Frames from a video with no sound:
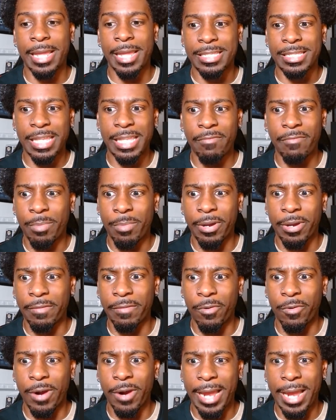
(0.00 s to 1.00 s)
a
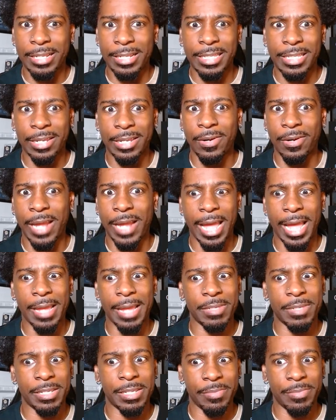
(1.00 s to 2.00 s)
7.4 out of 10 on
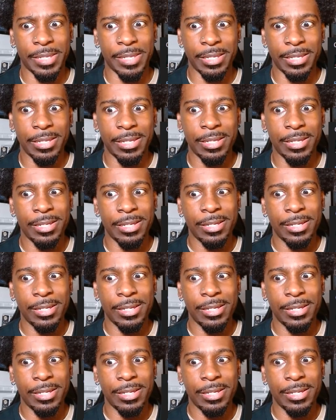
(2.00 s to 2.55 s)
IMDb.